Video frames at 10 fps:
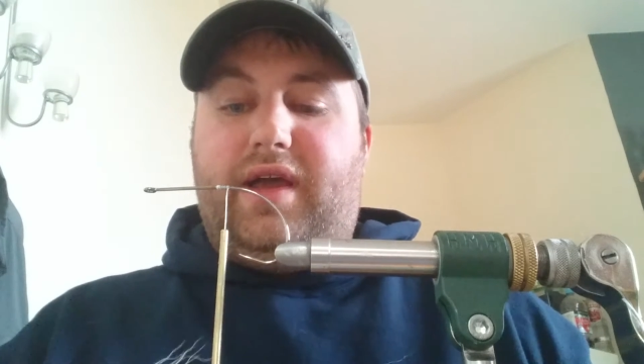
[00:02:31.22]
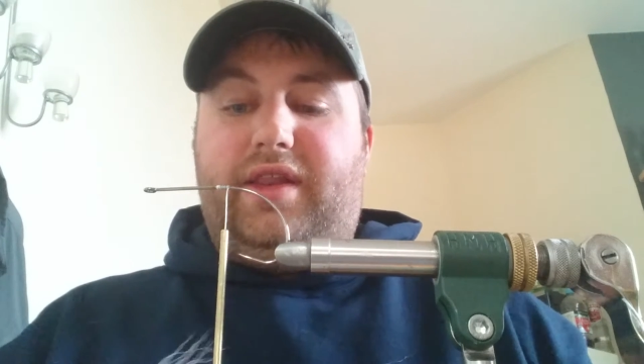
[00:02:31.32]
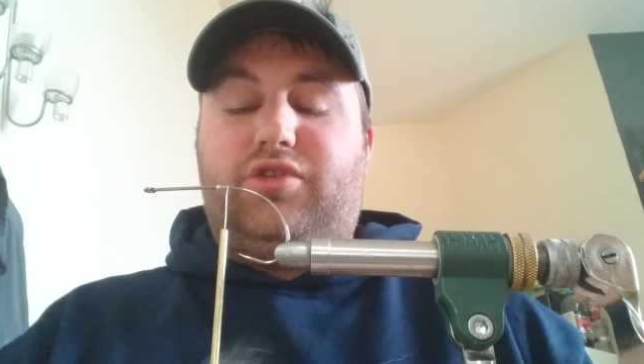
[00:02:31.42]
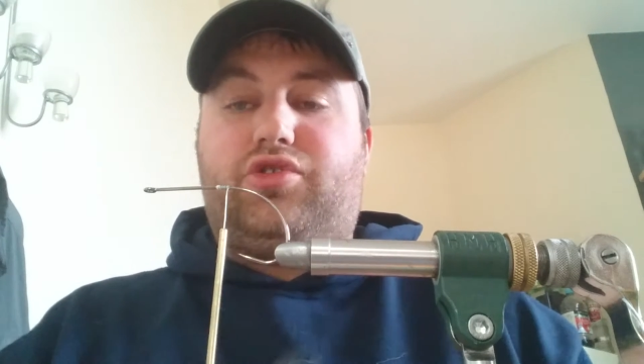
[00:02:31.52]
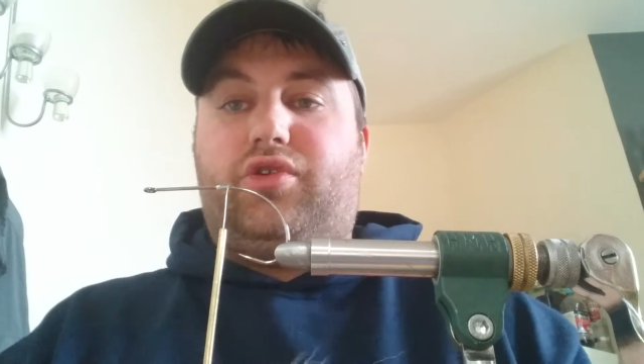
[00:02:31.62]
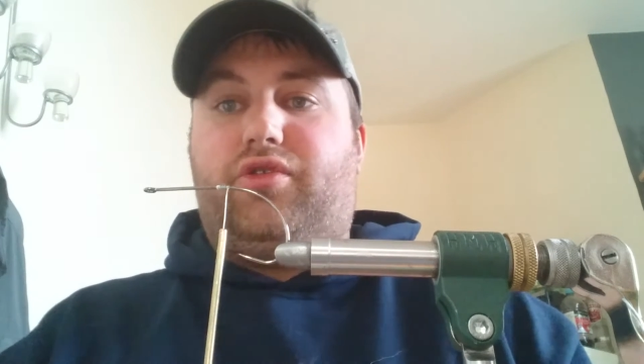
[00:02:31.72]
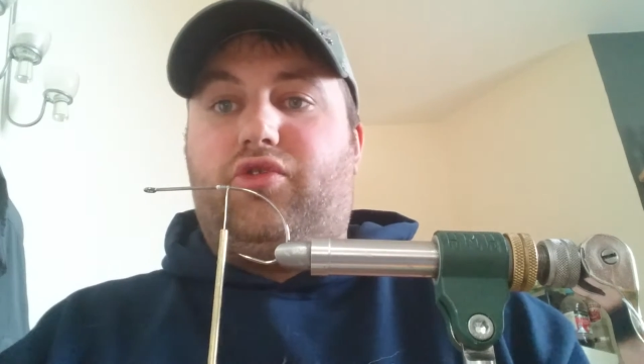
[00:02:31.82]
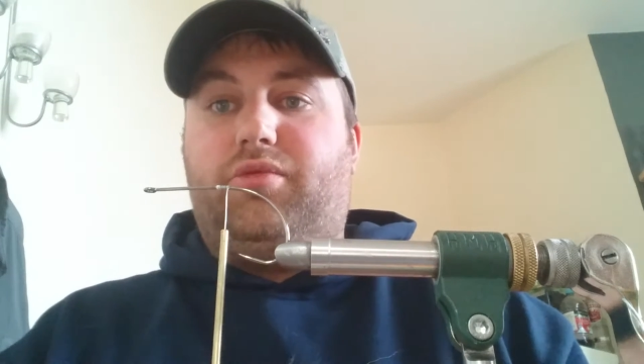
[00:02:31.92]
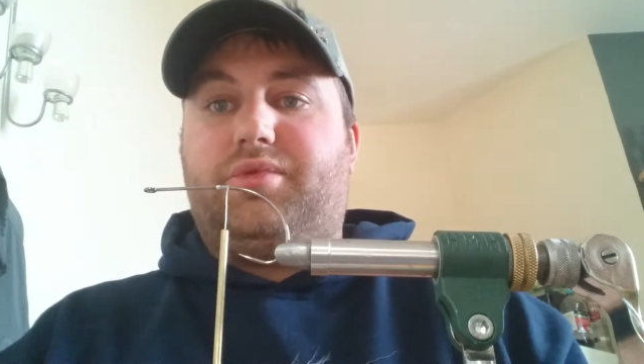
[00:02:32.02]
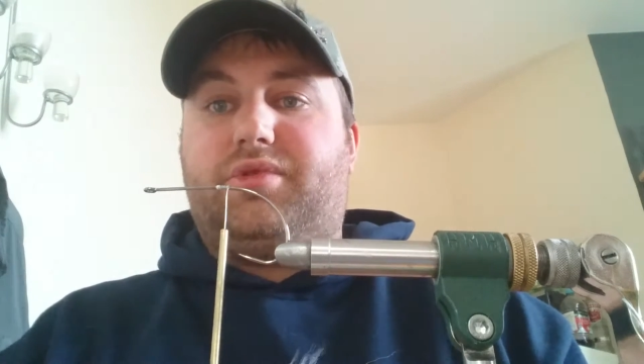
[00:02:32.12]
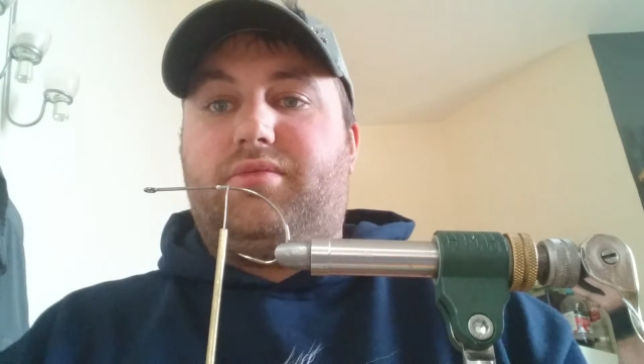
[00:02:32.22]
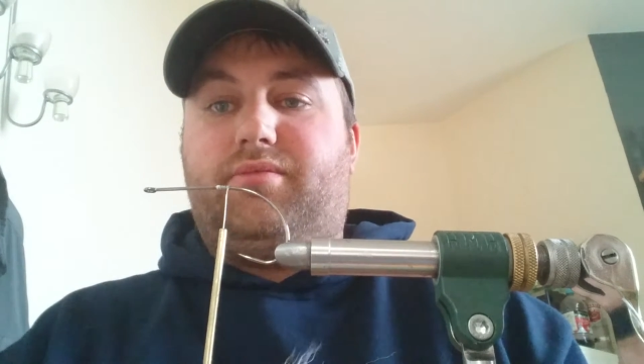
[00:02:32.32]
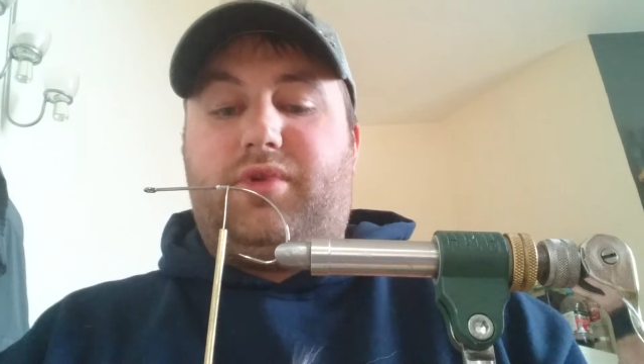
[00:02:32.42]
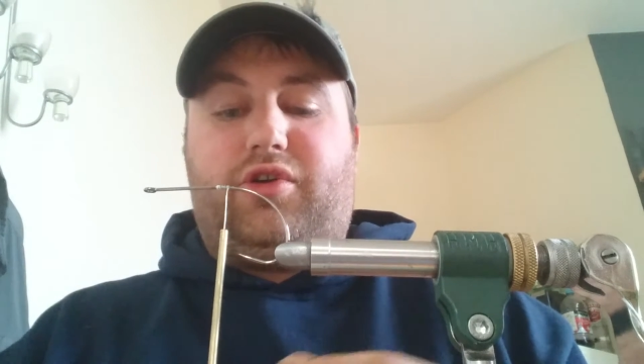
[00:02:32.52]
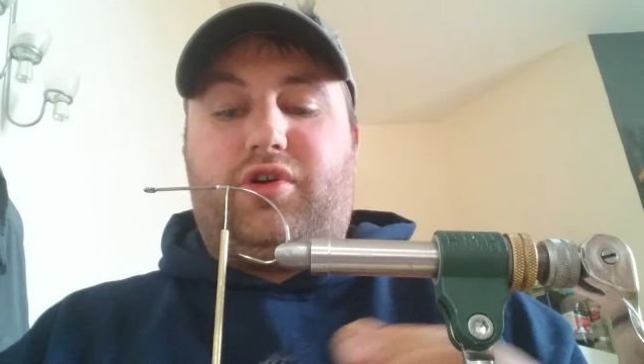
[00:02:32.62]
and they'll show you the ropes,
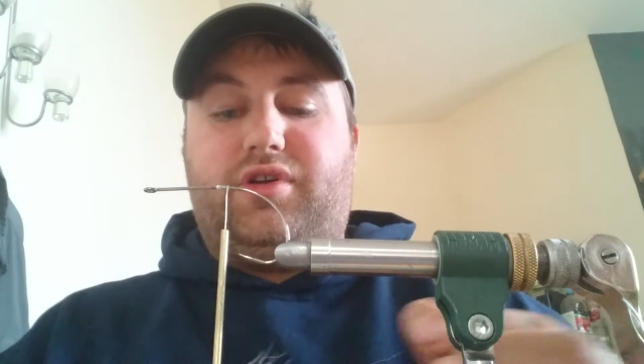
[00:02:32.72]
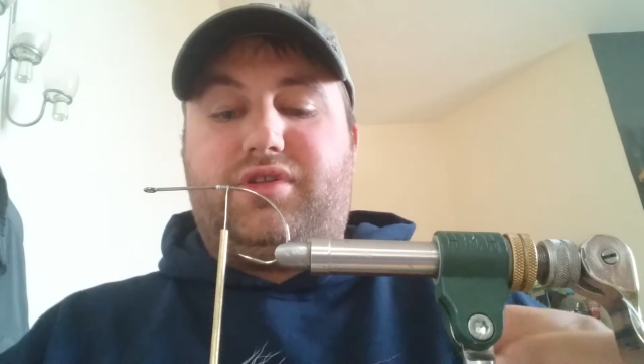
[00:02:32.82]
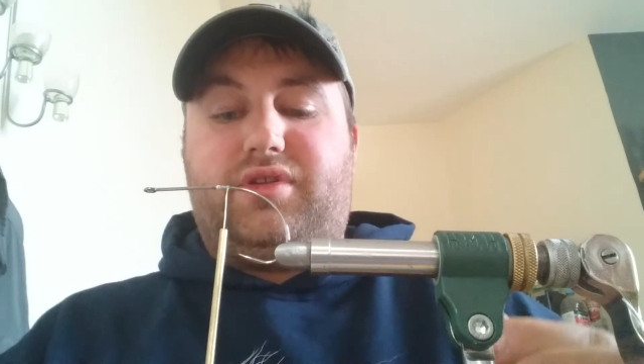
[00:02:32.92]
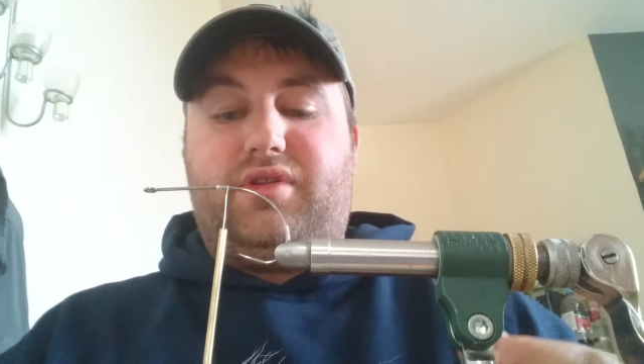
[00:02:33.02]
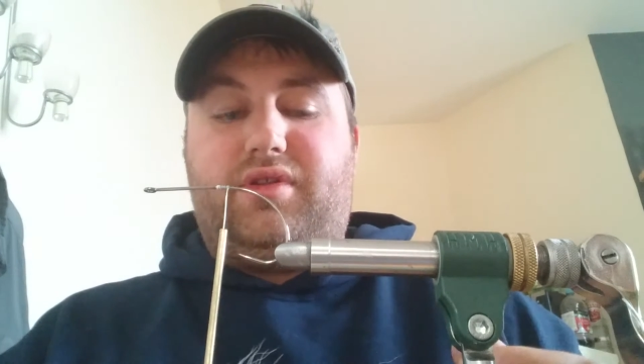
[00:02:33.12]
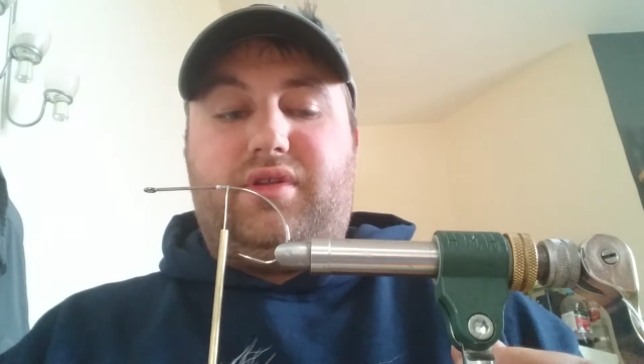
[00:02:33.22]
because